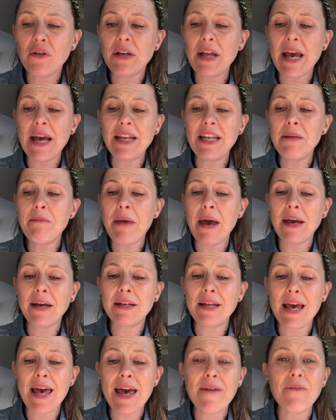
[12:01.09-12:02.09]
than any Meg
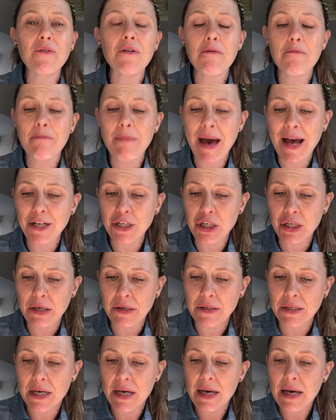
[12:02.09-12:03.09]
had ever
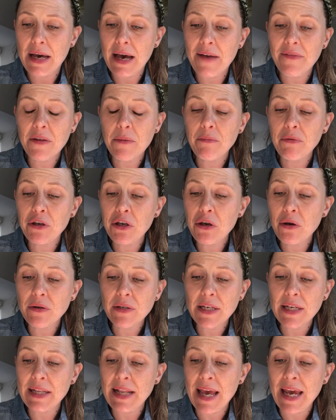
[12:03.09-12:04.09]
imagined, and the
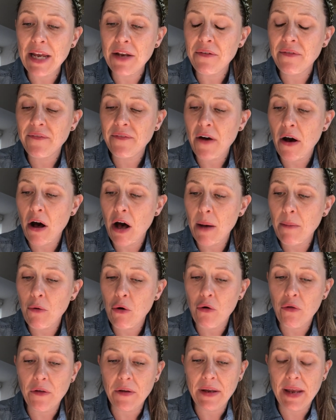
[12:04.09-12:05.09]
beauty lay in far
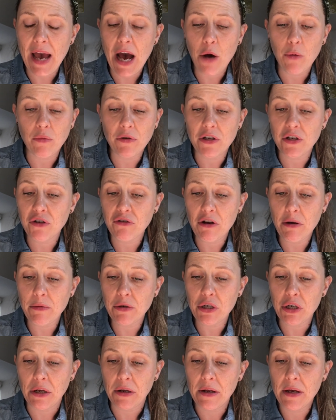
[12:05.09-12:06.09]
more than the outward
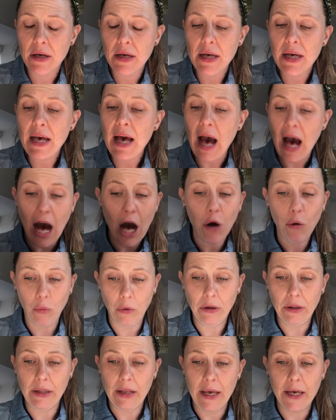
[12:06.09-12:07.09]
description.
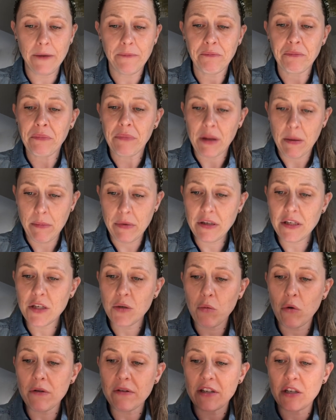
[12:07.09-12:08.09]
Outwardly,
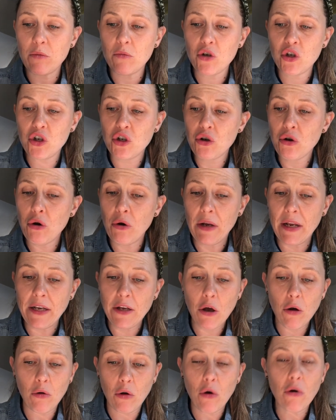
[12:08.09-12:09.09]
Mrs. Watson was surely
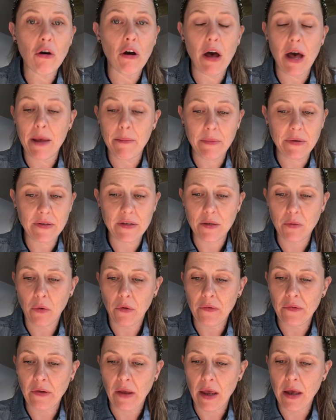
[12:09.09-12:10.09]
no longer a Mrs.
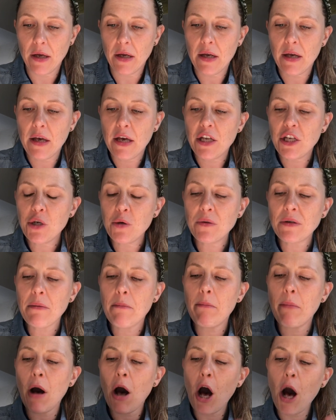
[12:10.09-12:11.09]
Watson. She was a
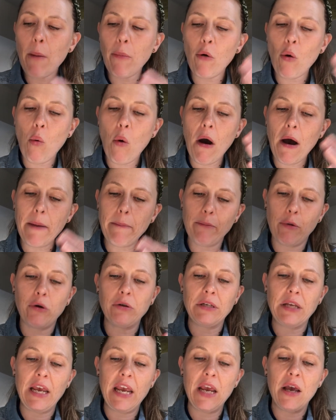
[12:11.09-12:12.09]
marble white
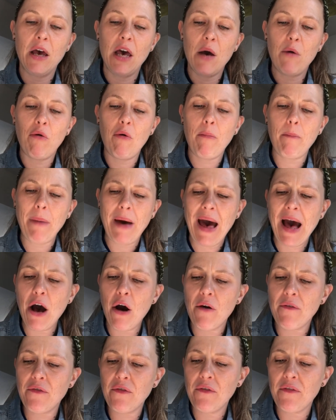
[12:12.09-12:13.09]
body with
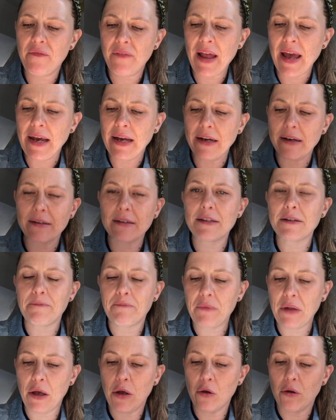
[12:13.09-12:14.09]
powerful flanks,
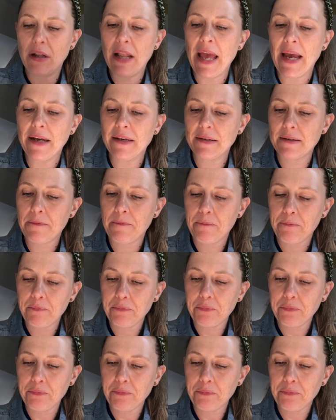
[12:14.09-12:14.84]
like legs.